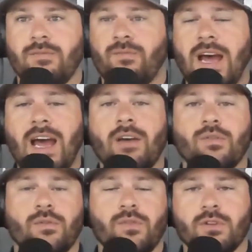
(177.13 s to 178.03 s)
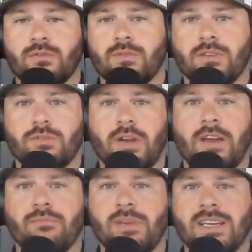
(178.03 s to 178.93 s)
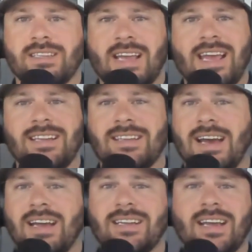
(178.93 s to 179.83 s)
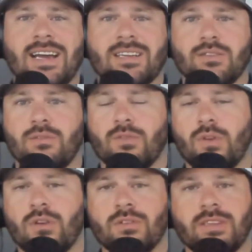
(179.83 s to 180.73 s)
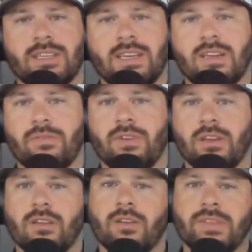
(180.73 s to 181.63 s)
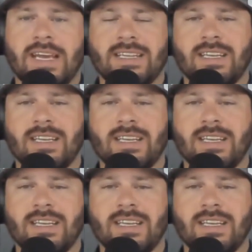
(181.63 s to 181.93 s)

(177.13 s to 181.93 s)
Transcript: 5 first-round draft picks, 8-9 guys overall to the NFL off that